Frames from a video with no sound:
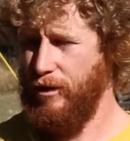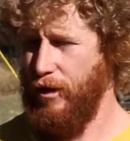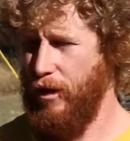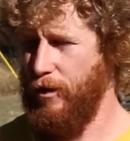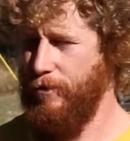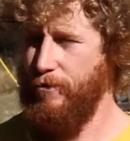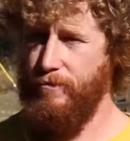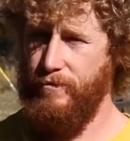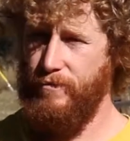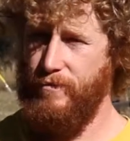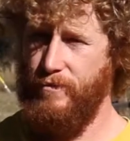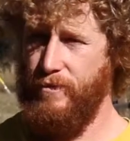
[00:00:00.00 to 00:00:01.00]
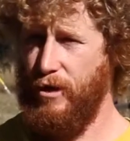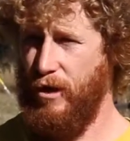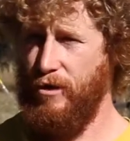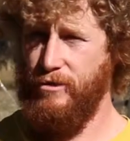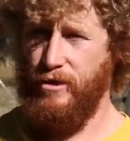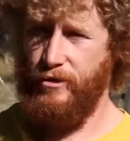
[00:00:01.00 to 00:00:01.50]
guards
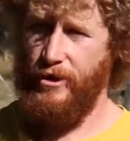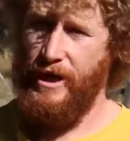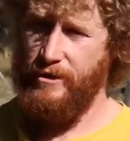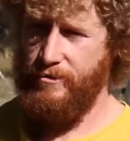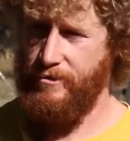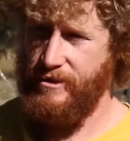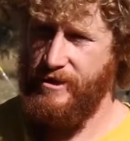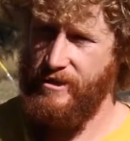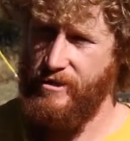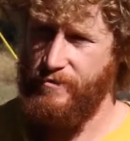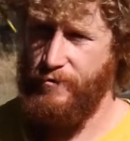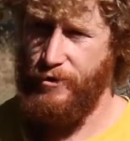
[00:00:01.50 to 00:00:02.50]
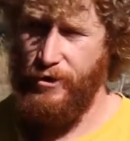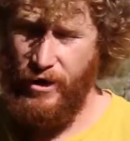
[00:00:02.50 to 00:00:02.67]
on your entrances for